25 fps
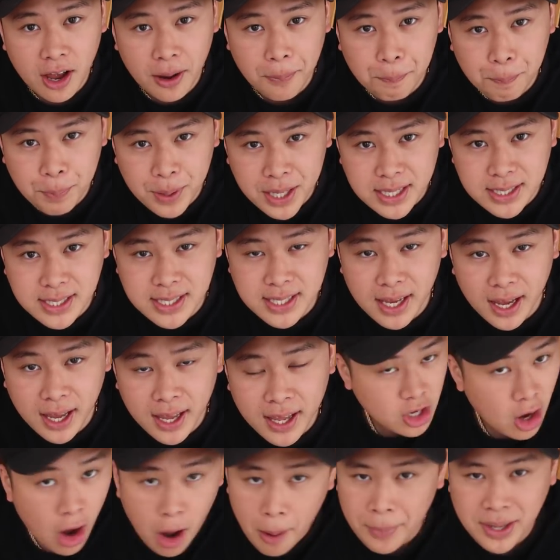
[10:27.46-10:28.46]
on pizza.
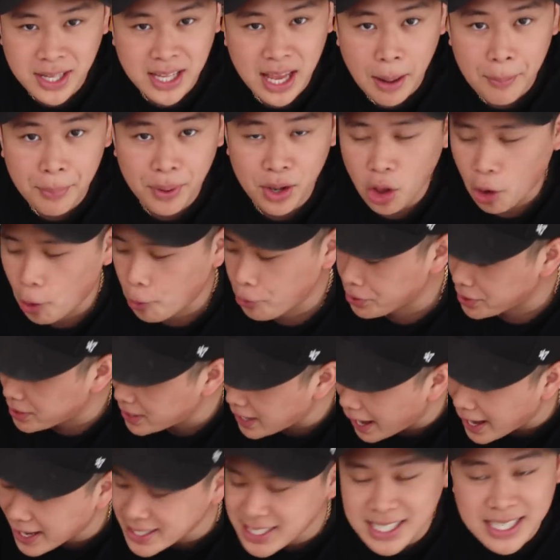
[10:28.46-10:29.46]
Comment down below
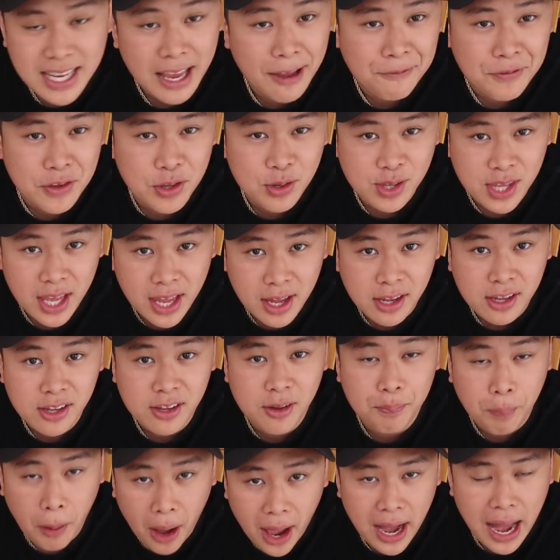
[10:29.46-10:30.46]
yes if you
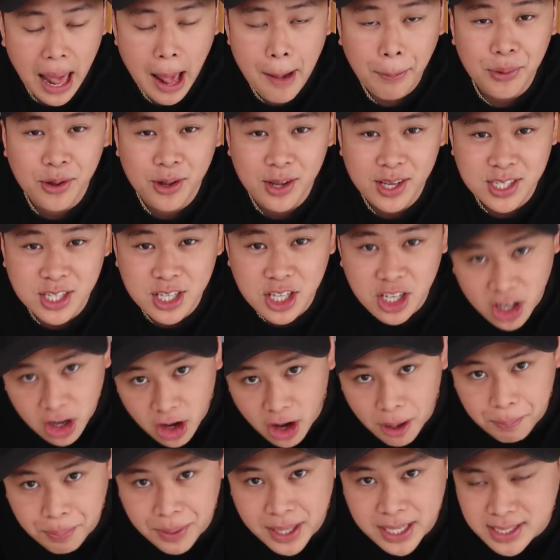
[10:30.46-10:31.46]
think pineapple is good
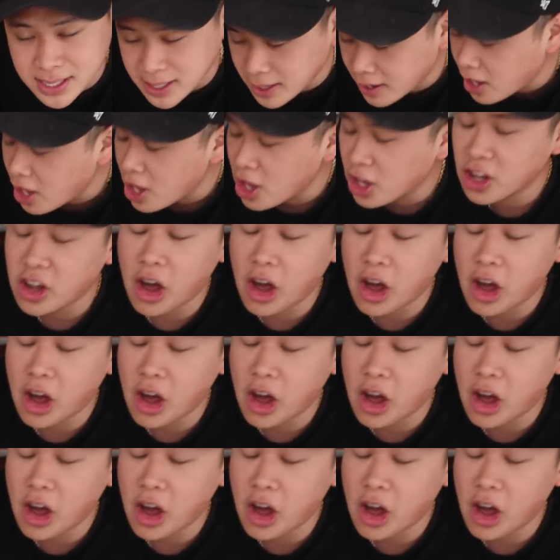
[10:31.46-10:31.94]
on pizza.